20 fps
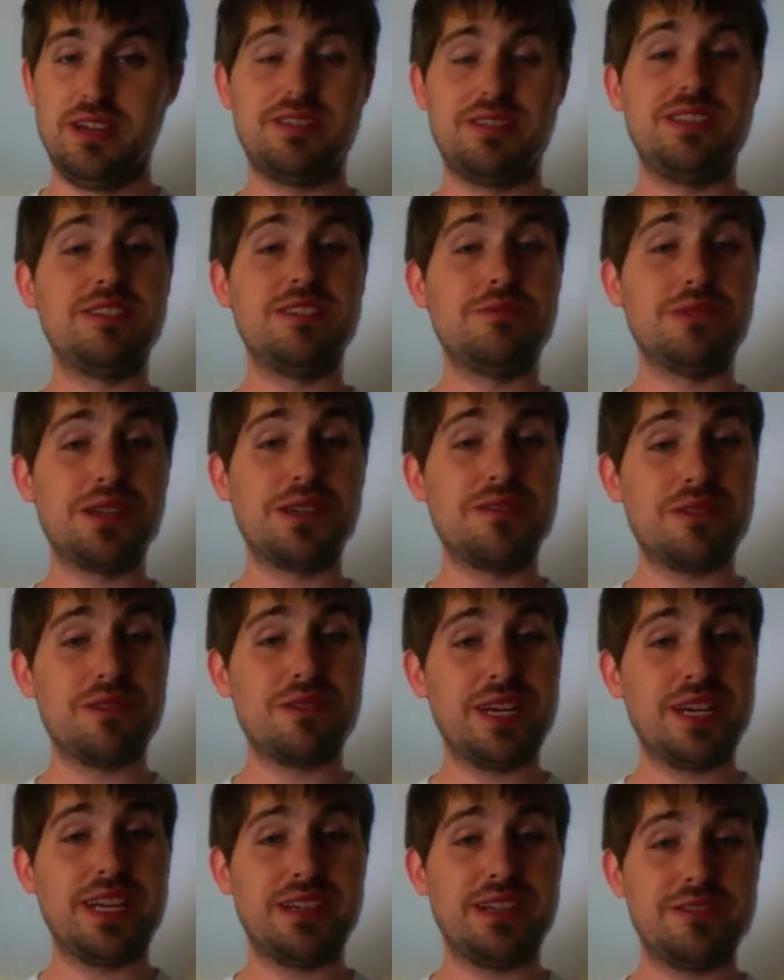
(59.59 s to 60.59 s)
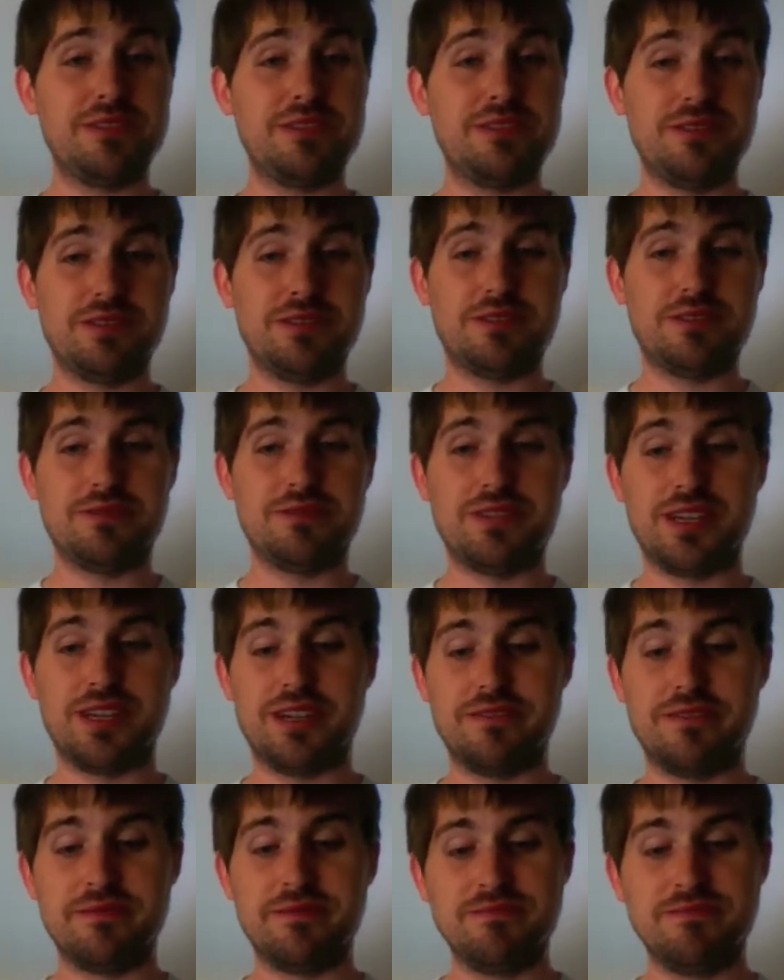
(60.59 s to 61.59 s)
did whatever he had to do to
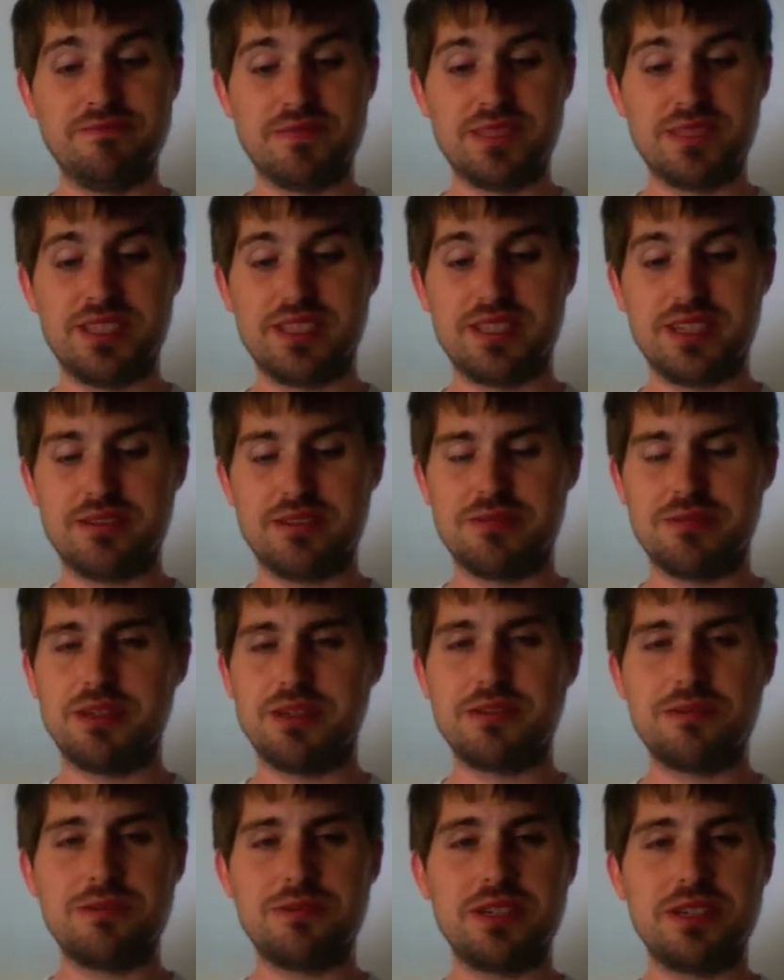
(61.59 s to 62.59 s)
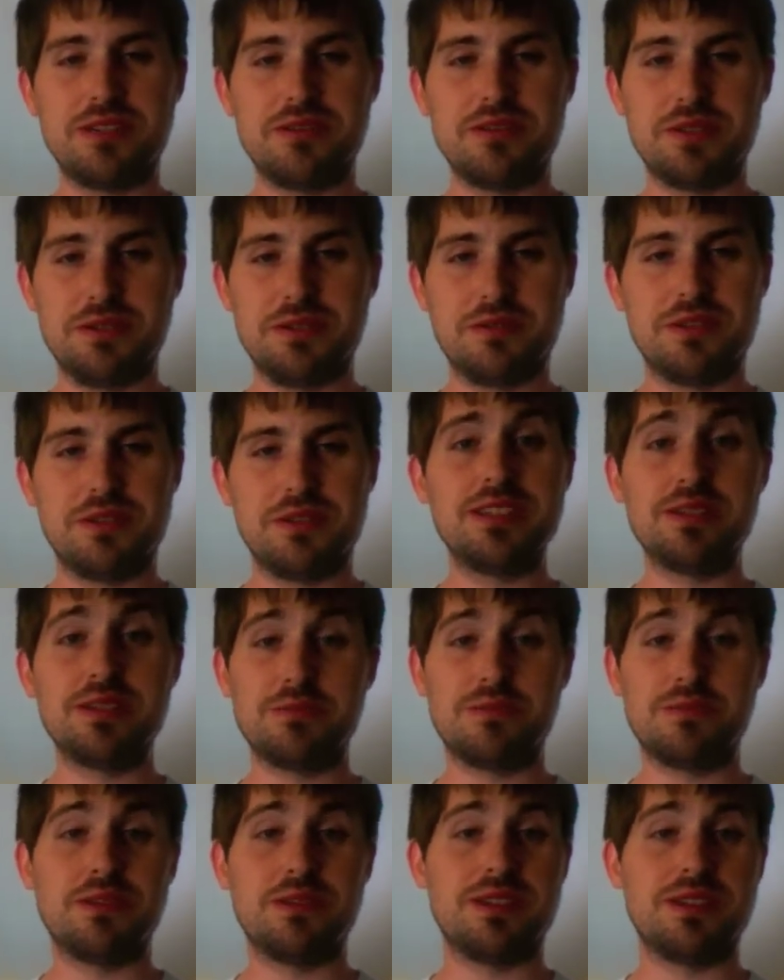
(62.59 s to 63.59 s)
survive. And this guy was about 20 years old, and he's in
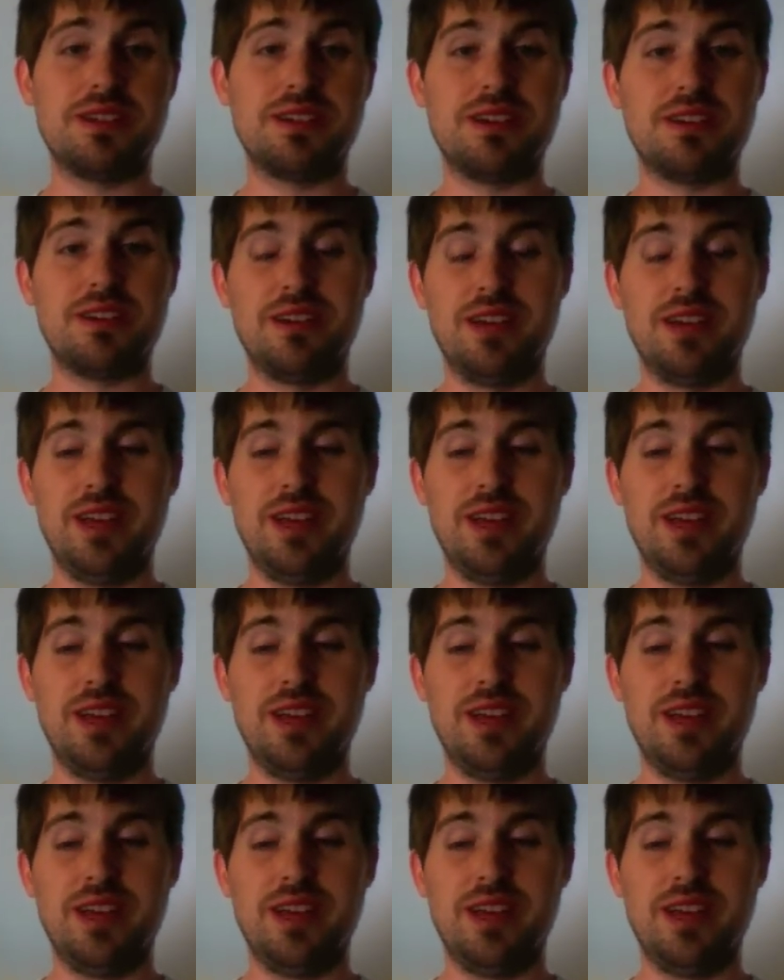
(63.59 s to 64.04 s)
prison now.